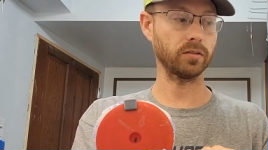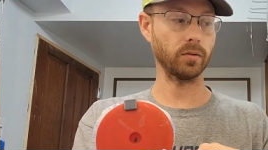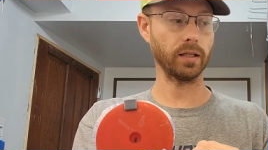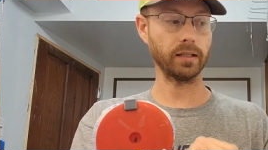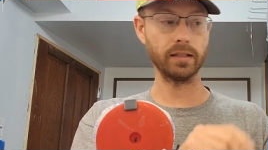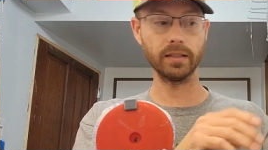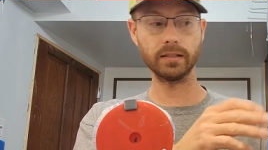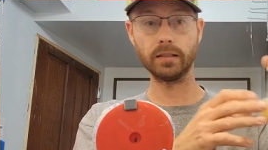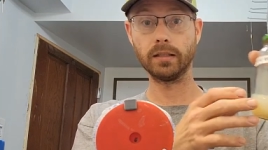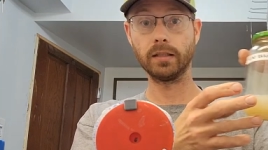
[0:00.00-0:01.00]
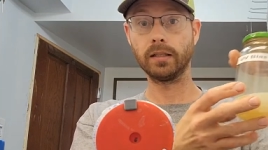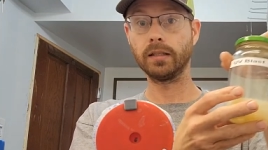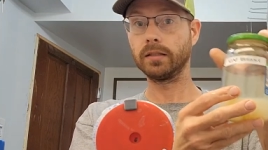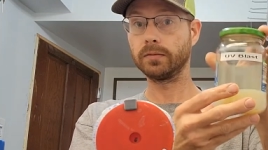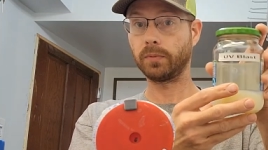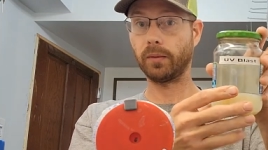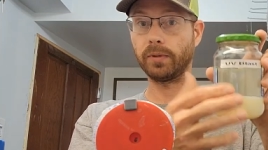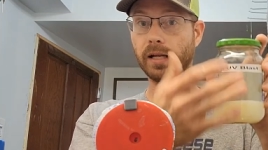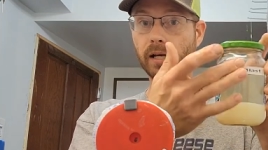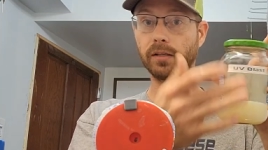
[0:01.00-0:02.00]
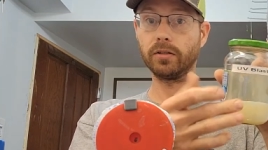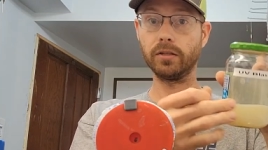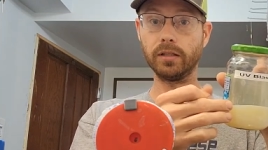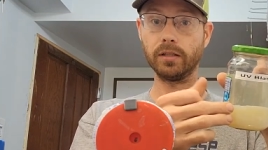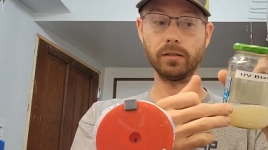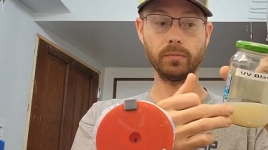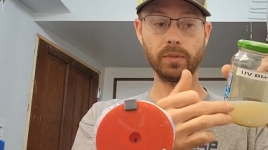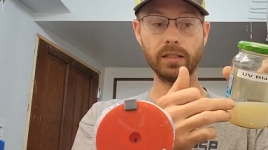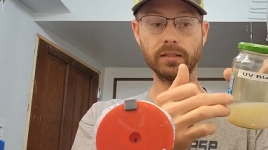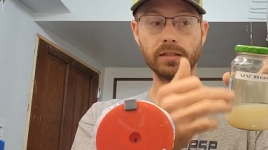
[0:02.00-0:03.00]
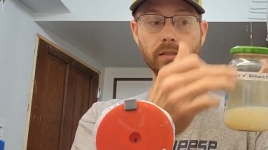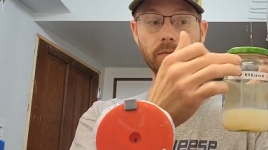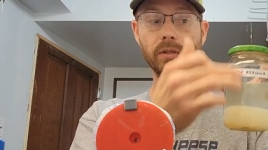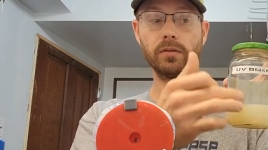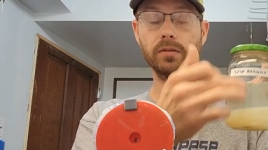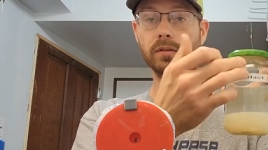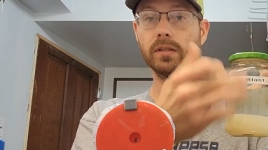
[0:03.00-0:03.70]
So like this, it's probably not good because it will,